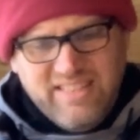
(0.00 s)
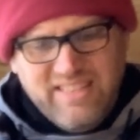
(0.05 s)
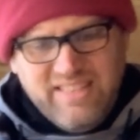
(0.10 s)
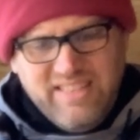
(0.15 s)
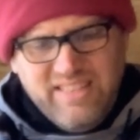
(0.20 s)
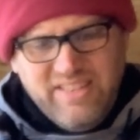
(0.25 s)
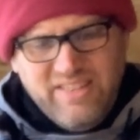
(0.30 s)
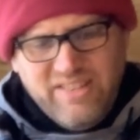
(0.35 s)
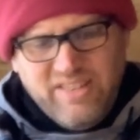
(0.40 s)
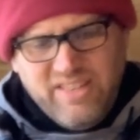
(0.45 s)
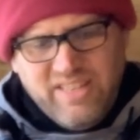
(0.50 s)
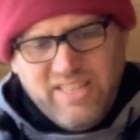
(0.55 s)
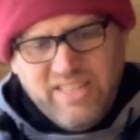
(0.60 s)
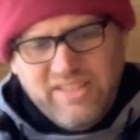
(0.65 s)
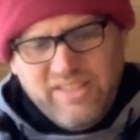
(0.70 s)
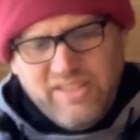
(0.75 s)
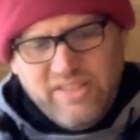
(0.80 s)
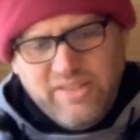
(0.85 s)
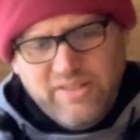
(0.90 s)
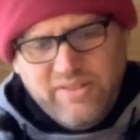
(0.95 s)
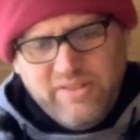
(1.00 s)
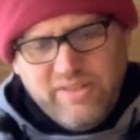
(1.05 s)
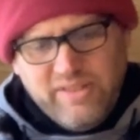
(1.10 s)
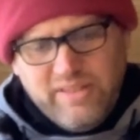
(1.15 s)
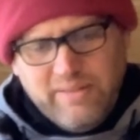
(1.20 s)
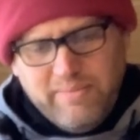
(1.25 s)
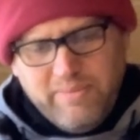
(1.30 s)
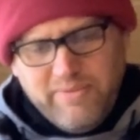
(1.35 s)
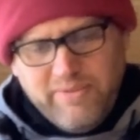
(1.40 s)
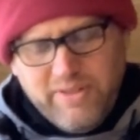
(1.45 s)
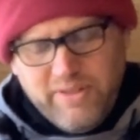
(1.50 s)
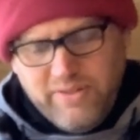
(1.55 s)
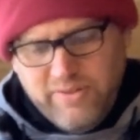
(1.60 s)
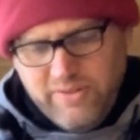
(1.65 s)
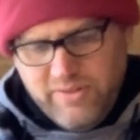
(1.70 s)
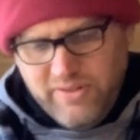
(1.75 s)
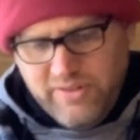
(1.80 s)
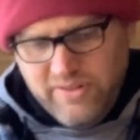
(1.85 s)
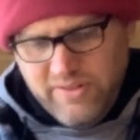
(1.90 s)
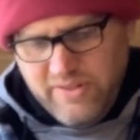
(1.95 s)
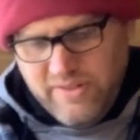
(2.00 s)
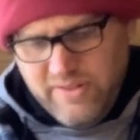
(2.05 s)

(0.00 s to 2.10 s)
Here also some of those.